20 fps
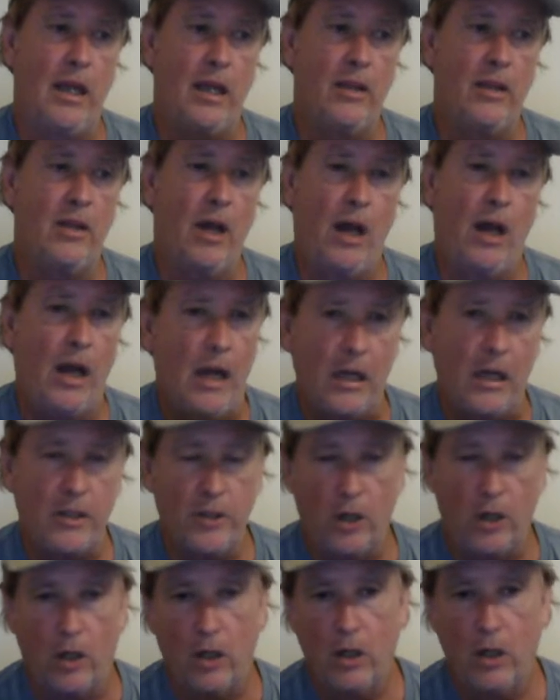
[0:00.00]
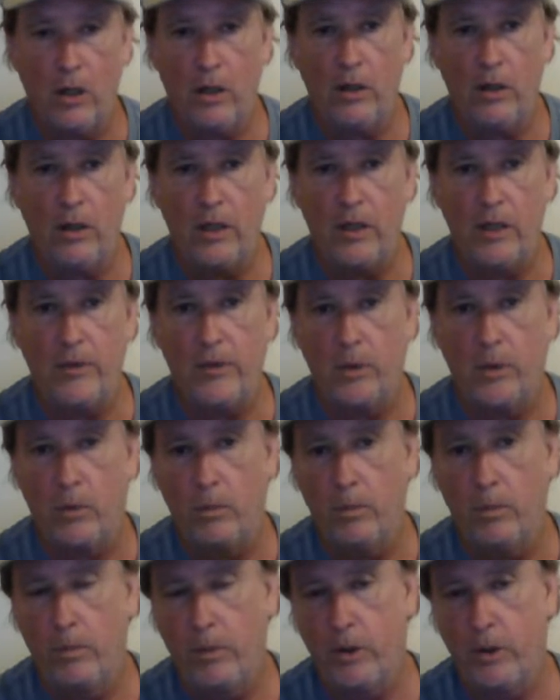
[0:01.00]
And the odds are, if
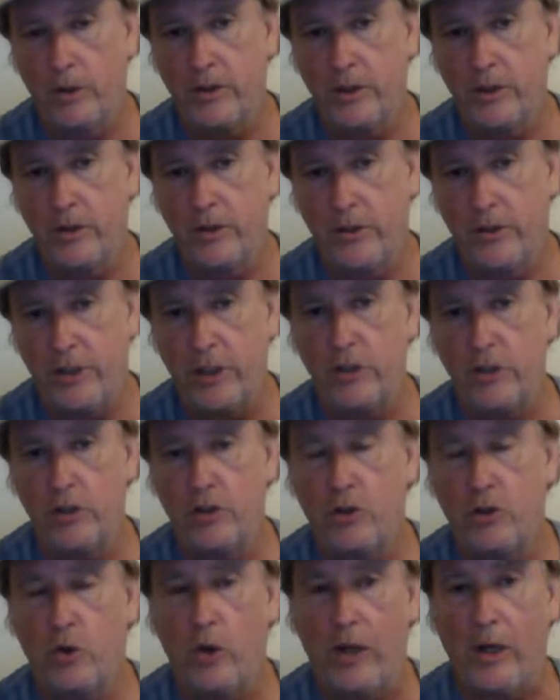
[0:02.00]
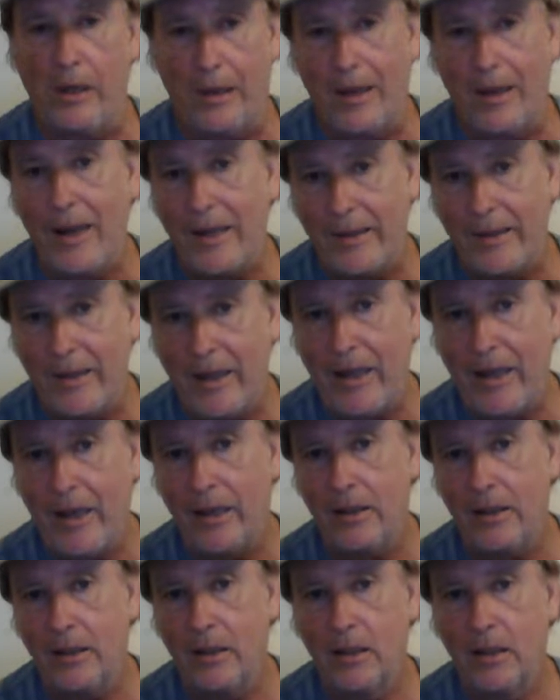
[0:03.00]
the person sees a story like
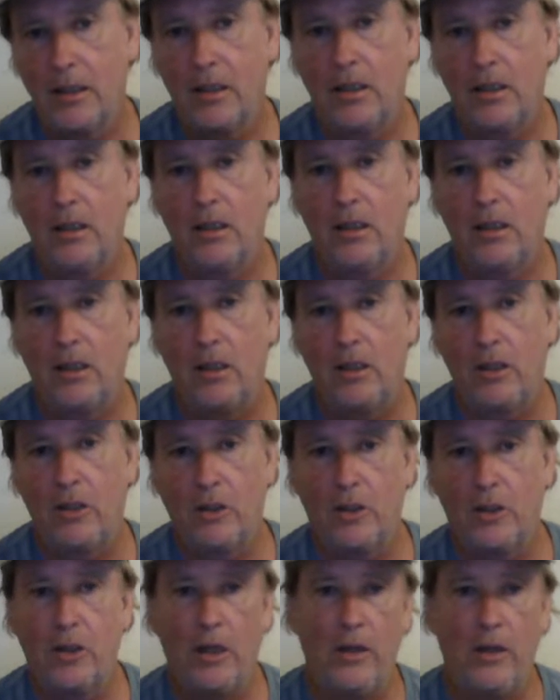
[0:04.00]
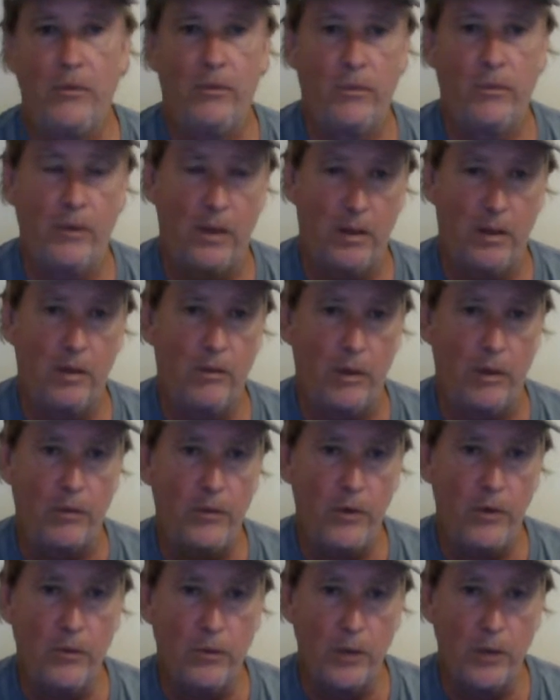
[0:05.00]
that,
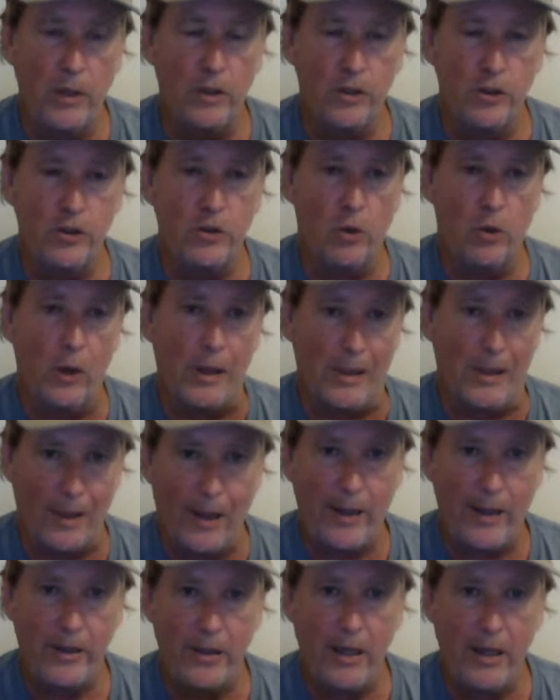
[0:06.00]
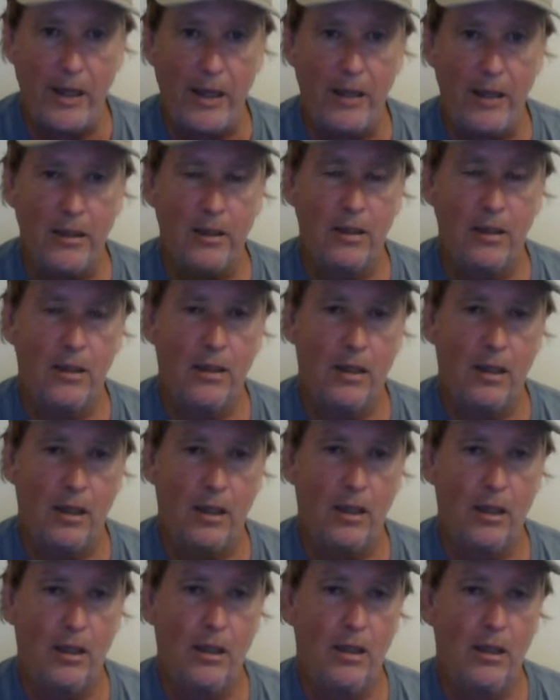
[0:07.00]
if you've written a story like that,
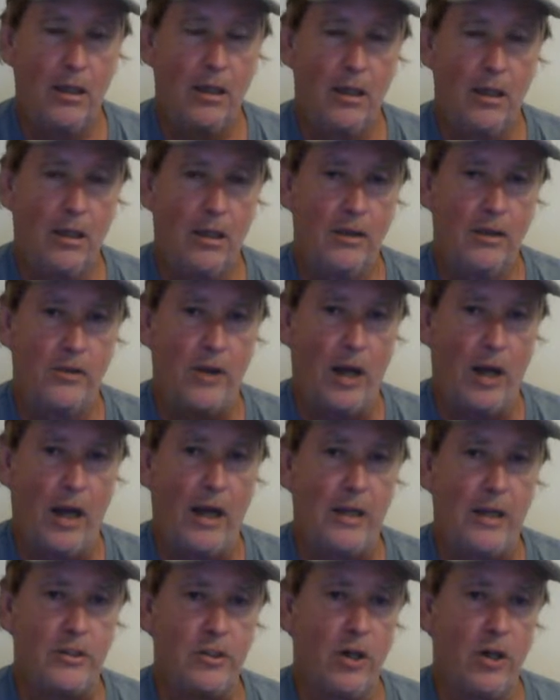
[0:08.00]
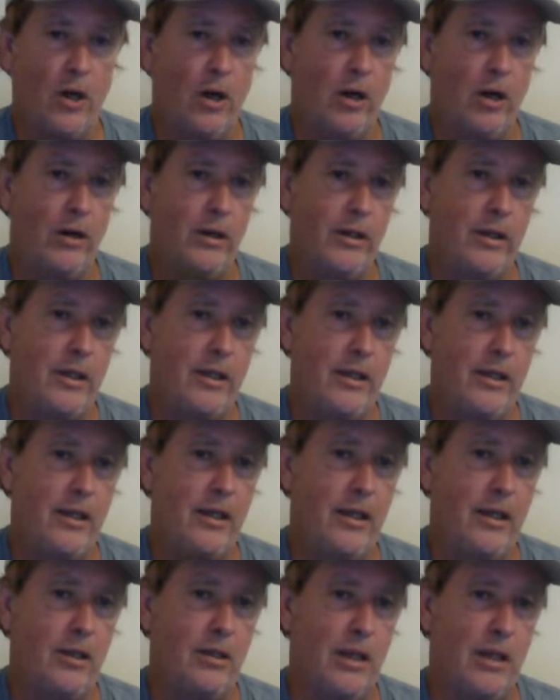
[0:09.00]
the odds are,
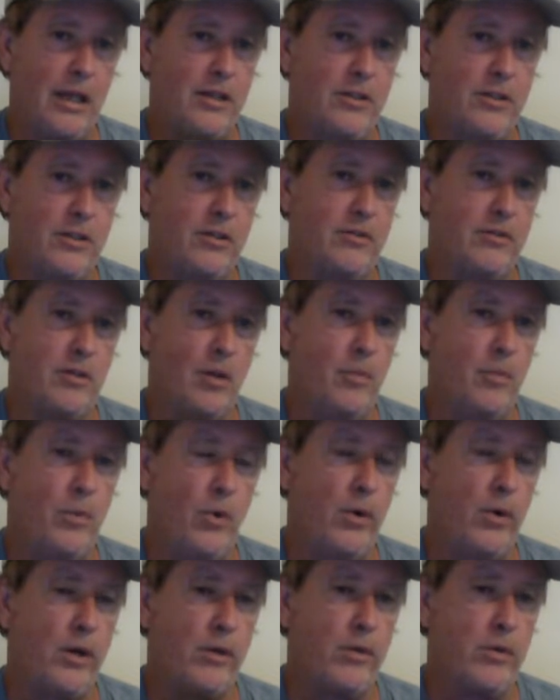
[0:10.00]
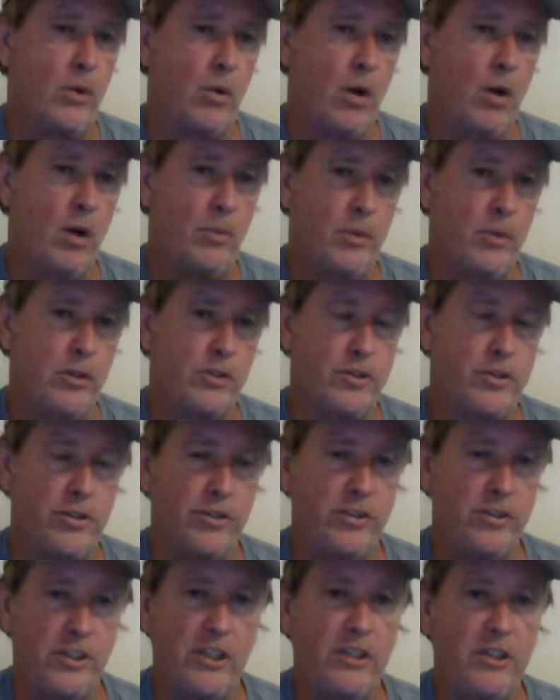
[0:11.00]
at some point, if the wrong
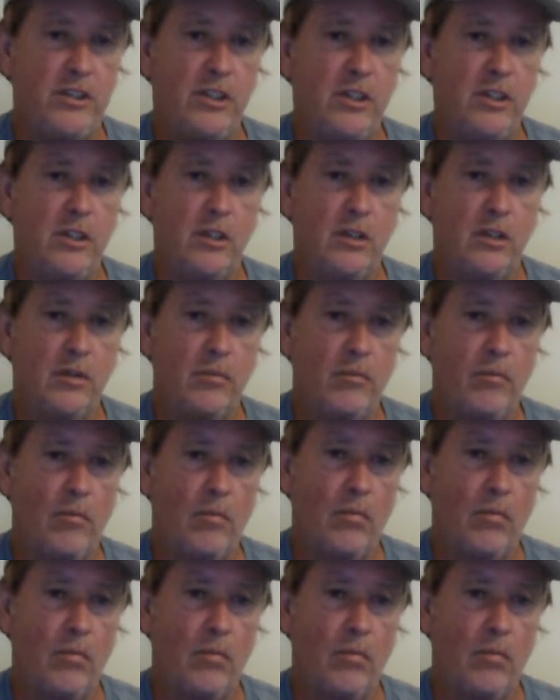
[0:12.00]
person sees it,